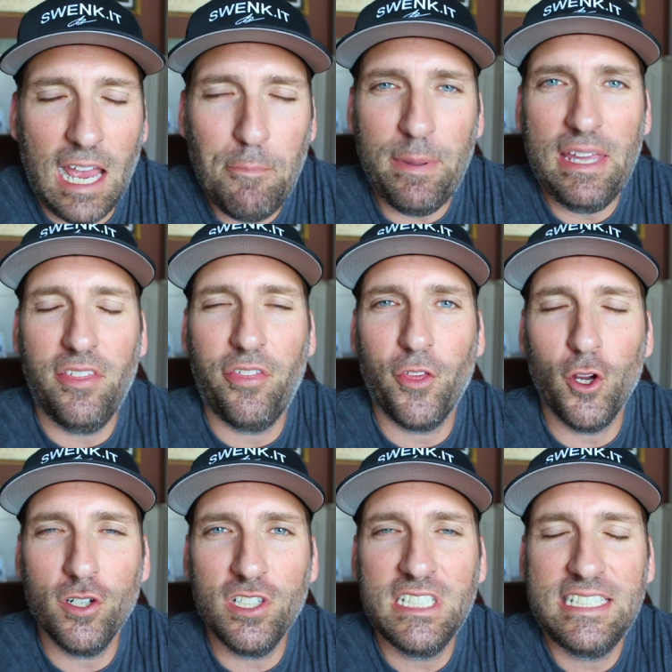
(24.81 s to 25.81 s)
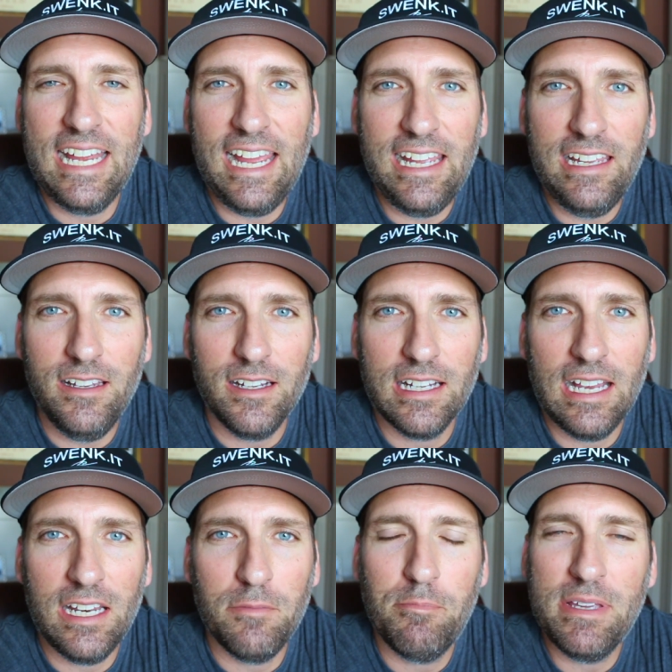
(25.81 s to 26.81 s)
Happy Thursday.
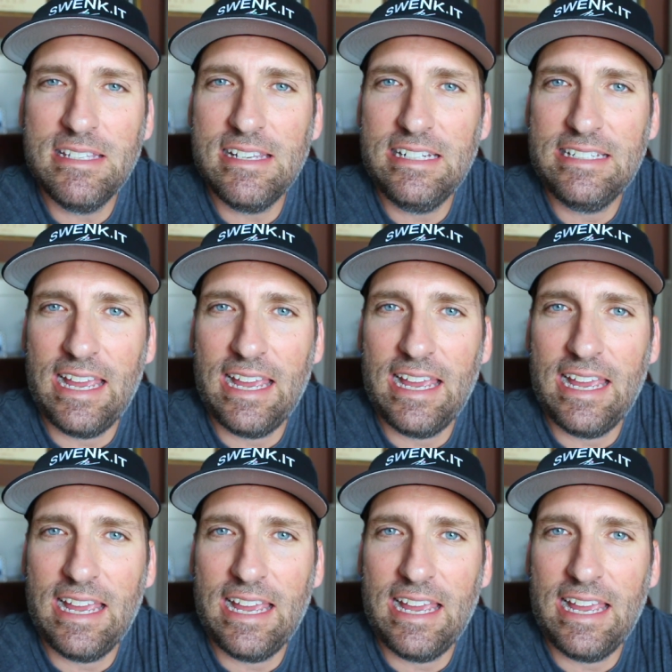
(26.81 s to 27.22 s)
Got a busy